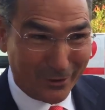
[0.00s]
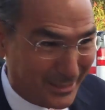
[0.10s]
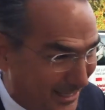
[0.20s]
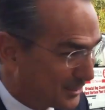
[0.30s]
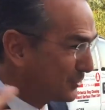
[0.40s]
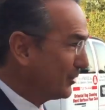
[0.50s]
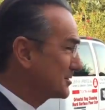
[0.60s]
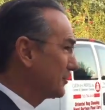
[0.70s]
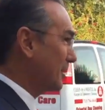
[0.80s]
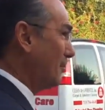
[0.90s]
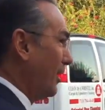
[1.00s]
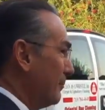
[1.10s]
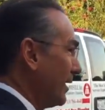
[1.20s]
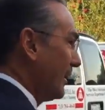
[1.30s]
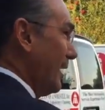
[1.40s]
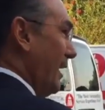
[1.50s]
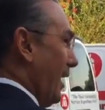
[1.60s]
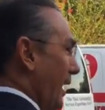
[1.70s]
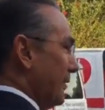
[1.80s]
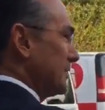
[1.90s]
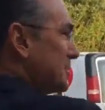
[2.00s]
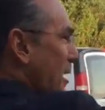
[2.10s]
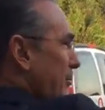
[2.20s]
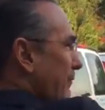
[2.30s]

I saw the setup for myself. I went to